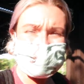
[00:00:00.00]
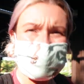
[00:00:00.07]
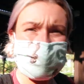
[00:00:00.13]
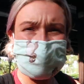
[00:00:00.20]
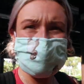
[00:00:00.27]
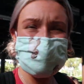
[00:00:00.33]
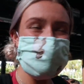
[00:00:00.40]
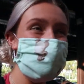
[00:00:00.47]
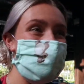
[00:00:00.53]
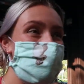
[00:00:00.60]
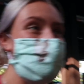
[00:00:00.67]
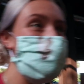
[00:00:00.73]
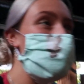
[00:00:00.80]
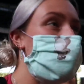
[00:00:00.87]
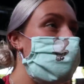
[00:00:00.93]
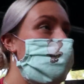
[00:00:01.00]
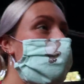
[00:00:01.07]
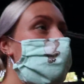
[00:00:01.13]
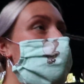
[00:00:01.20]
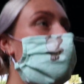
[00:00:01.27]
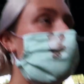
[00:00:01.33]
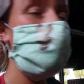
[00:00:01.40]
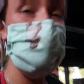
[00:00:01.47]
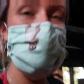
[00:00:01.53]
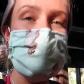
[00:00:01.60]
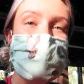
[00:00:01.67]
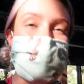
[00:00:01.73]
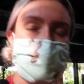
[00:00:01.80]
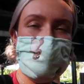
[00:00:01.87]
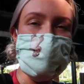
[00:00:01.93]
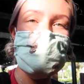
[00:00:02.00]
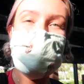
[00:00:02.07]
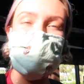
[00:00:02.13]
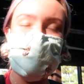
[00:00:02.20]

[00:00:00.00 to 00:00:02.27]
time, and I don't even know how